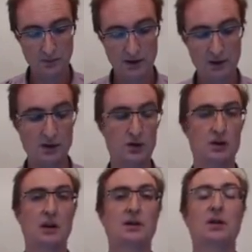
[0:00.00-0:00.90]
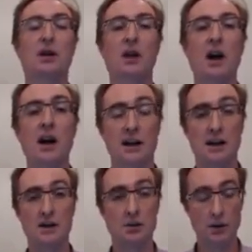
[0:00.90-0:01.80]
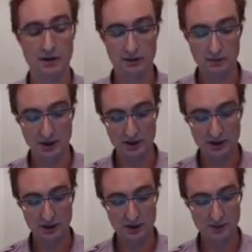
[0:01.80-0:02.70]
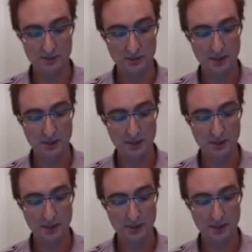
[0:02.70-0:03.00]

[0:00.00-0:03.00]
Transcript: This instructs the client now to wait for a message.